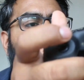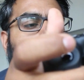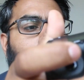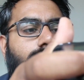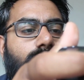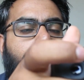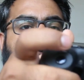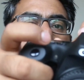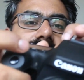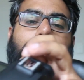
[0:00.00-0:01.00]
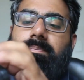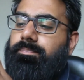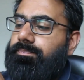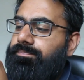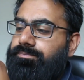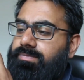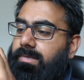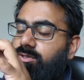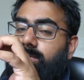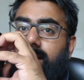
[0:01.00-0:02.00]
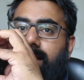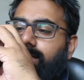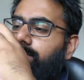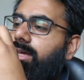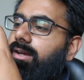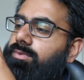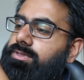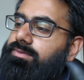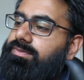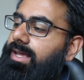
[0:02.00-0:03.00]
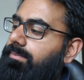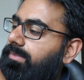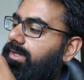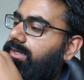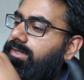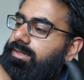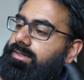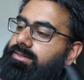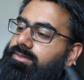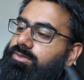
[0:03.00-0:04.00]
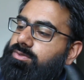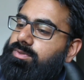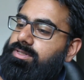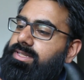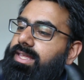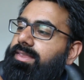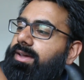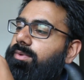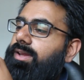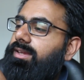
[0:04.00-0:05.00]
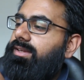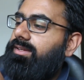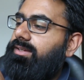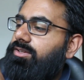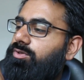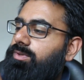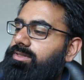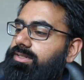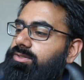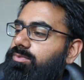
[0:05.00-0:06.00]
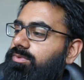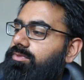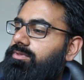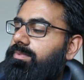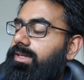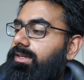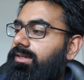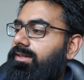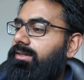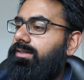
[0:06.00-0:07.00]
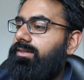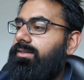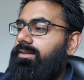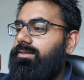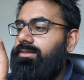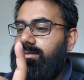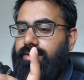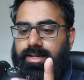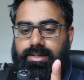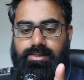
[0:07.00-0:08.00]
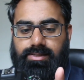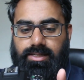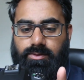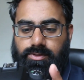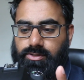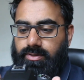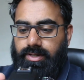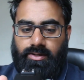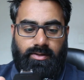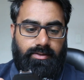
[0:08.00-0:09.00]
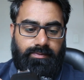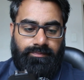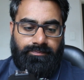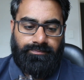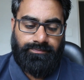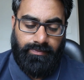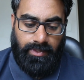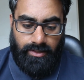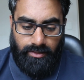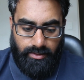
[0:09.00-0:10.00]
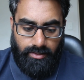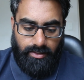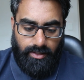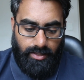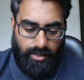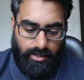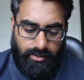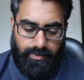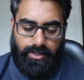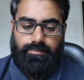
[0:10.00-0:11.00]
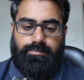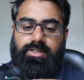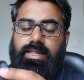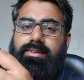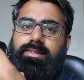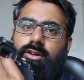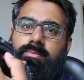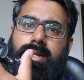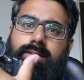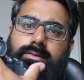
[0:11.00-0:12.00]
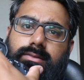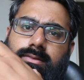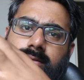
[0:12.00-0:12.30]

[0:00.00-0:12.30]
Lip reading: we're gonna open the flap. That's what I liked about it, was the flap. Twist that way and twist it towards me so I can see what's going on. Oh, here we go. So that's the on button,